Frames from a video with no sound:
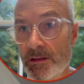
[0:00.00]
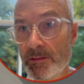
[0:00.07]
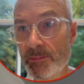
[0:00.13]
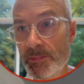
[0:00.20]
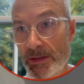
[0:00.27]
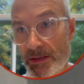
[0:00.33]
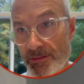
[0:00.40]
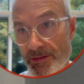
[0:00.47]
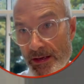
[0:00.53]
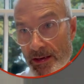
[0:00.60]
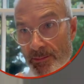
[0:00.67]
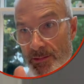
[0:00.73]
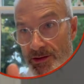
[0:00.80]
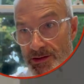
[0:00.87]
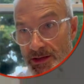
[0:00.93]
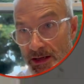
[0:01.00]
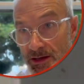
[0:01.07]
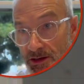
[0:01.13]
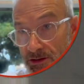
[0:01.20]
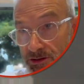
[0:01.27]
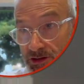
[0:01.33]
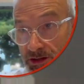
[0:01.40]
Bit of dampness there, you
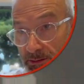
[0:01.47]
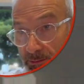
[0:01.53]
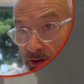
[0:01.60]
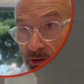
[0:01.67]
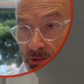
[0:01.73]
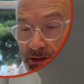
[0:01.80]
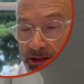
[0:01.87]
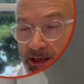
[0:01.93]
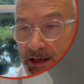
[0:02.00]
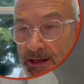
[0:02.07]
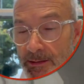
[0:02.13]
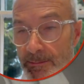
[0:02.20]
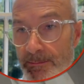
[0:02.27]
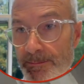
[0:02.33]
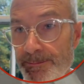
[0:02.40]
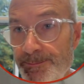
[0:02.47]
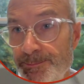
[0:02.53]
can see mould again.